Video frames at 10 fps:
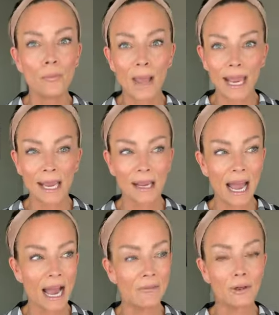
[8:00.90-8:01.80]
you may
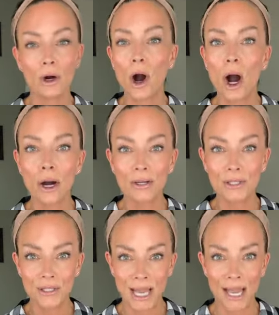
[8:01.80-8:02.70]
have your
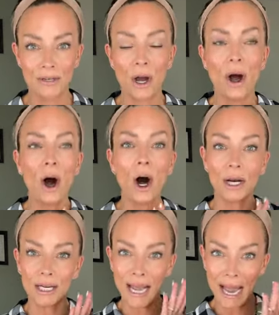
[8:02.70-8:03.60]
heart set
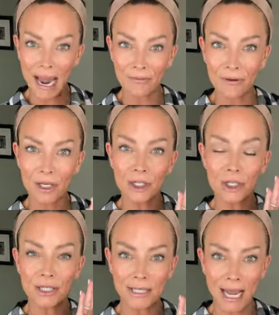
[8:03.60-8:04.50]
on an
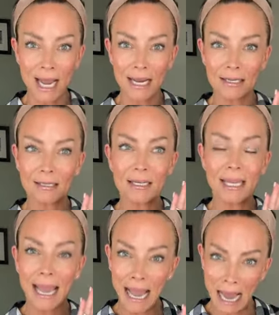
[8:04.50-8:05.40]
average sized
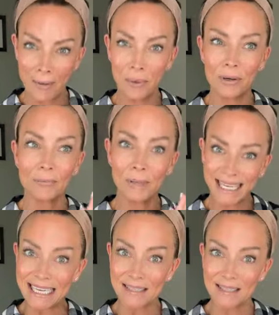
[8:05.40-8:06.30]
cap
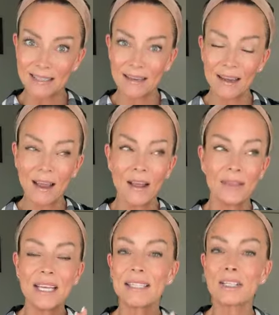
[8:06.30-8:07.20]
piece
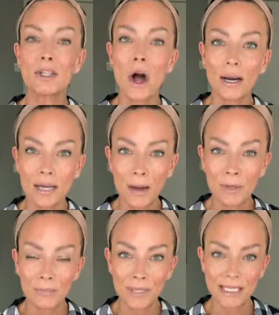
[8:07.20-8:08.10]
that does not
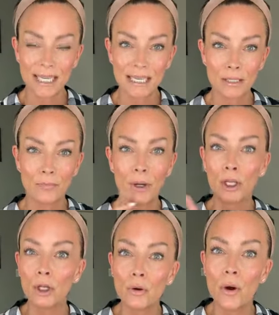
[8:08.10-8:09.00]
come in petite,
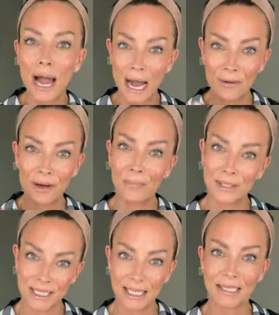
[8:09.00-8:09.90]
but you have a
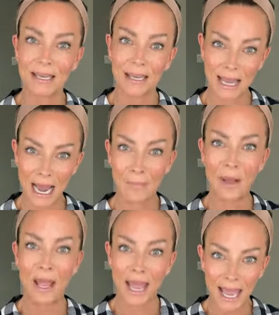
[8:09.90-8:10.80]
petite
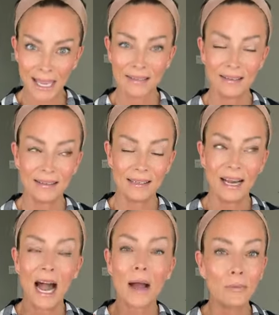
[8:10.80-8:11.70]
cap head.
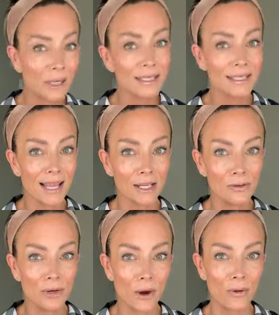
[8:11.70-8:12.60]
I wanted to let
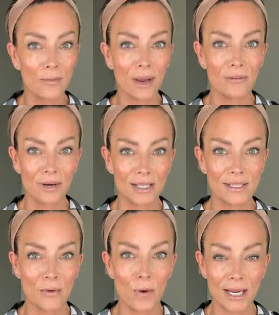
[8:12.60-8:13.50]
you know that my
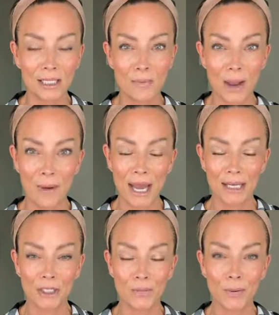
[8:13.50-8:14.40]
friends at Wigs by
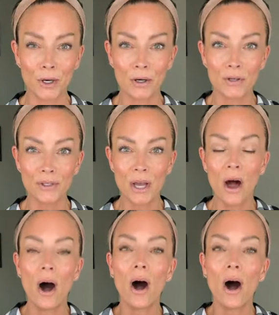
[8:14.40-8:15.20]
Patti's Pearls